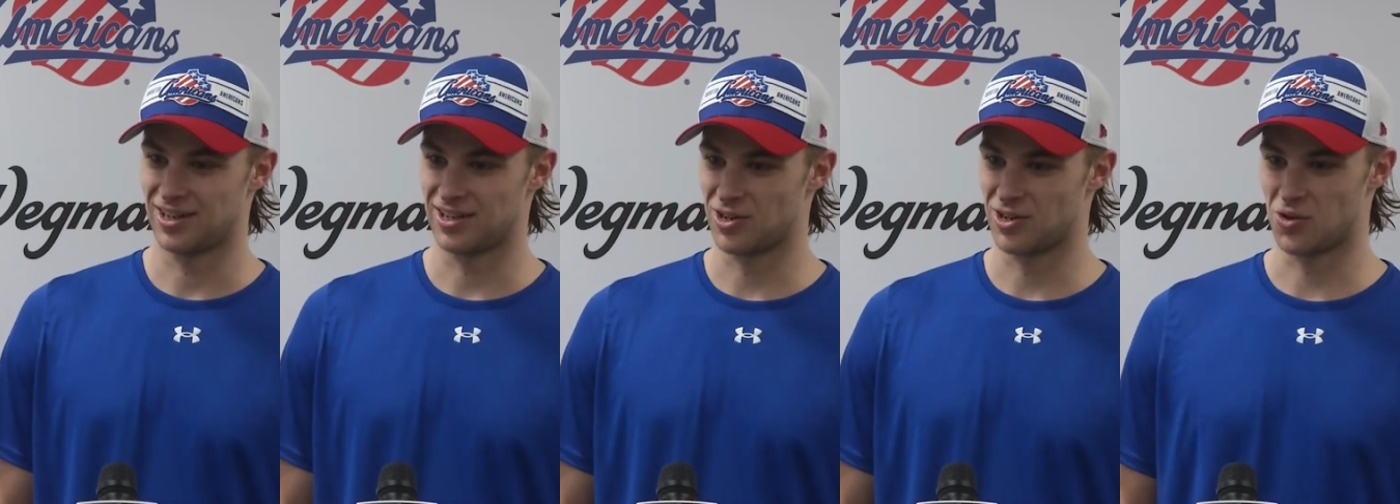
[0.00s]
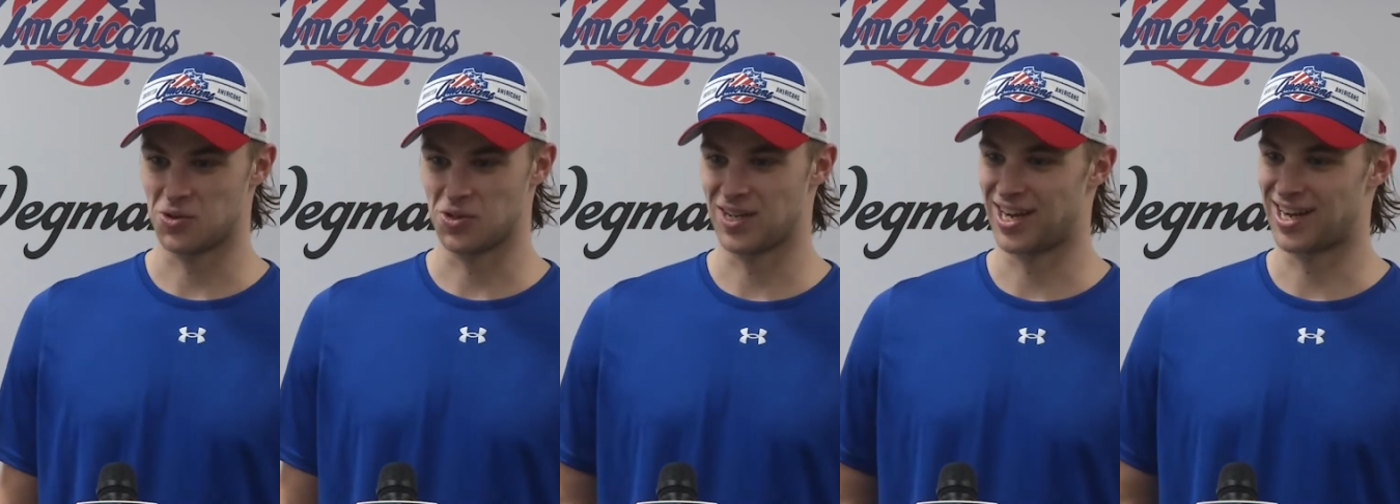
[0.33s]
you
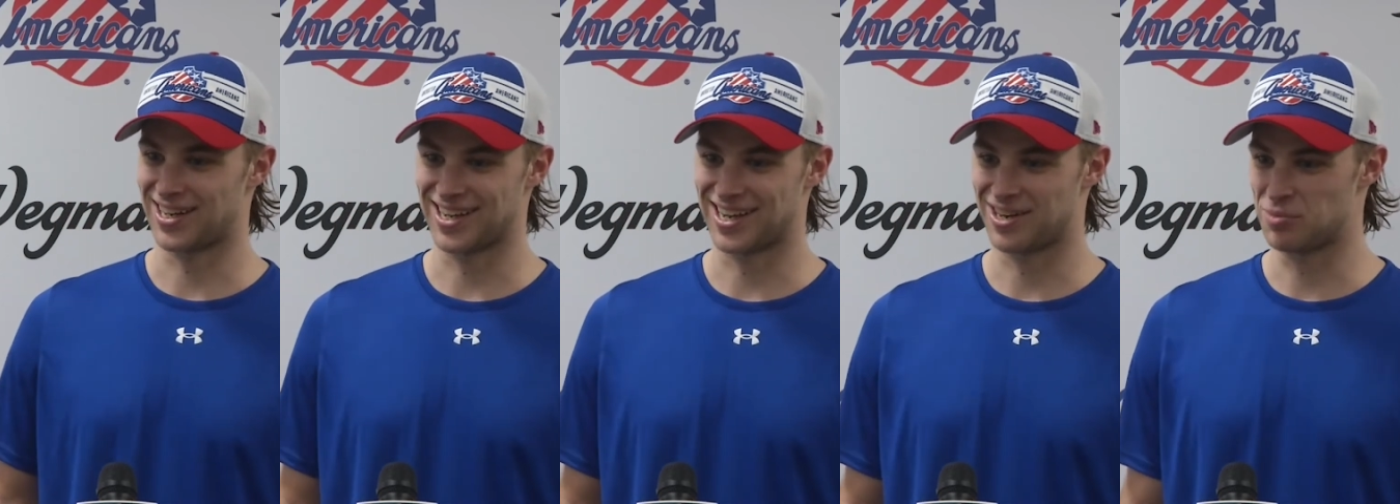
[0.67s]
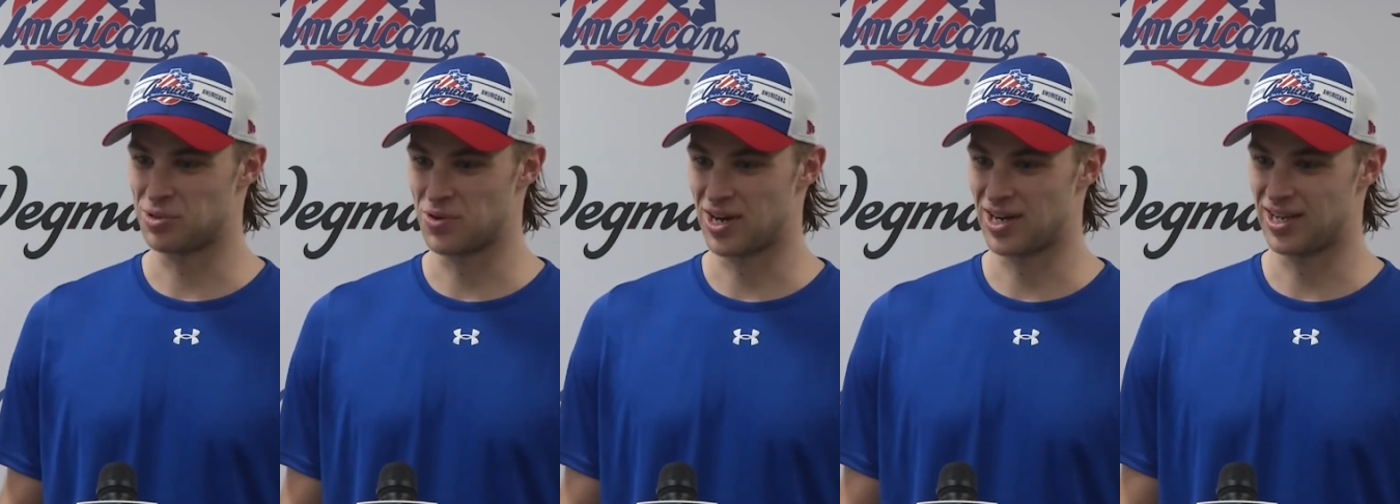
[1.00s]
kind of got to
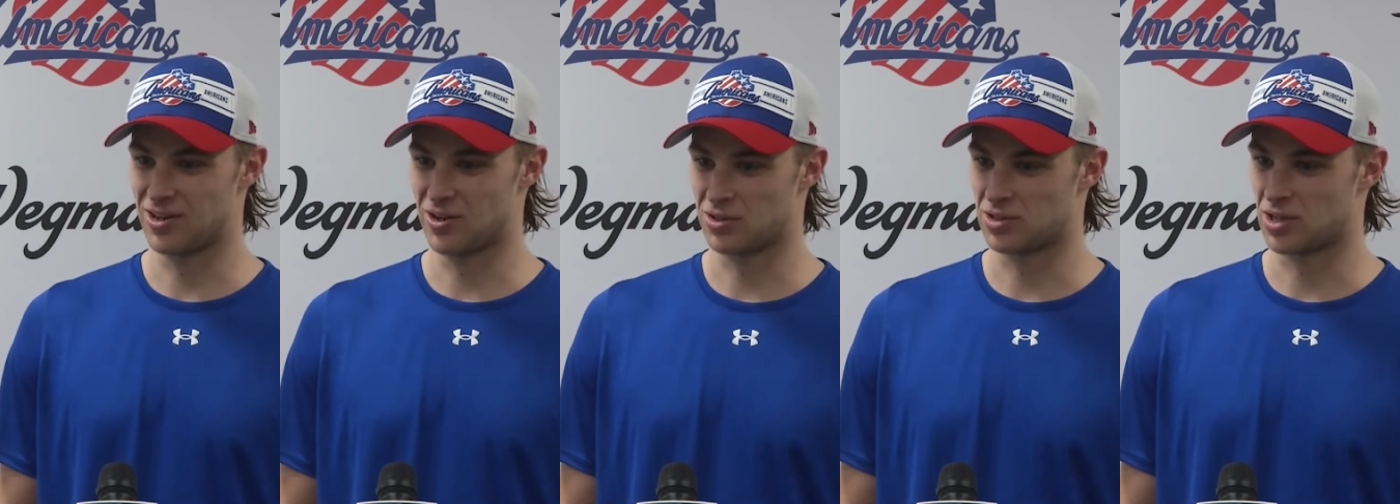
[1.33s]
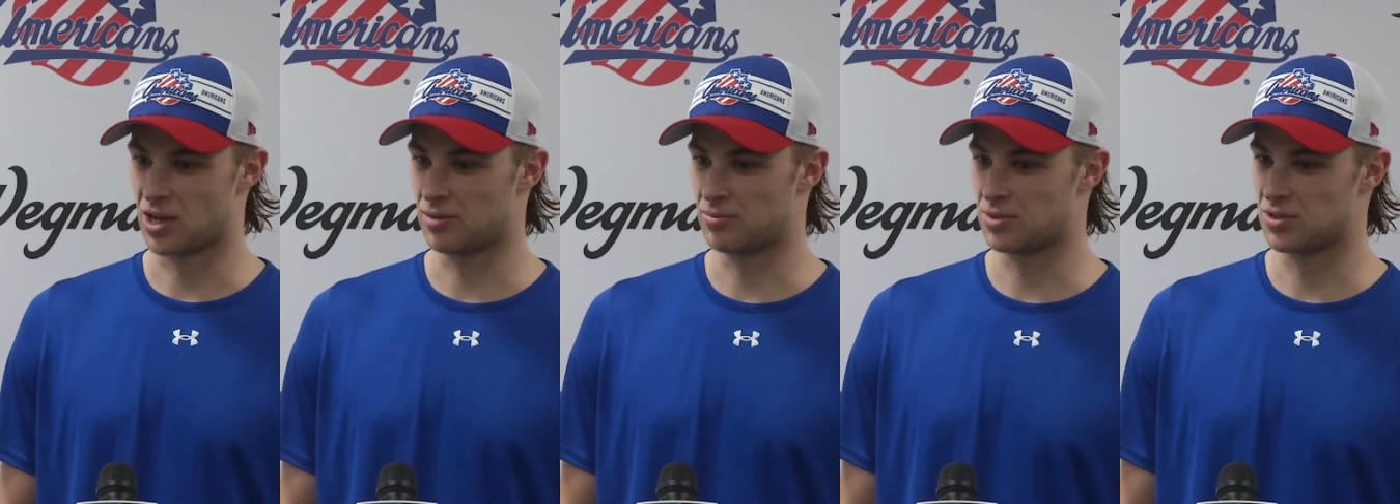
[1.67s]
be ready at all
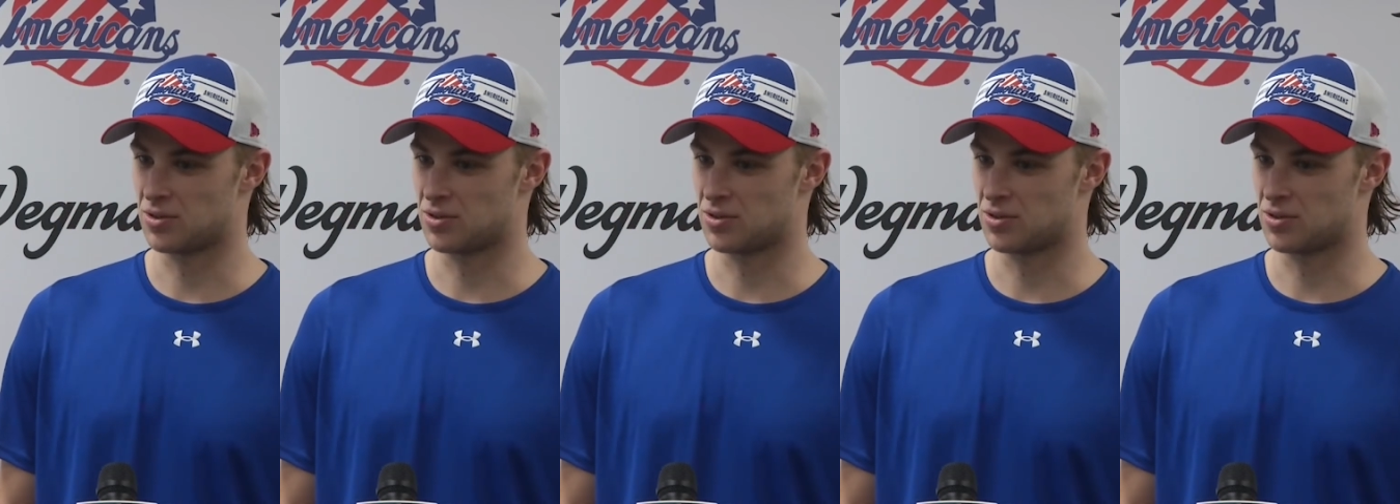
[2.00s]
times,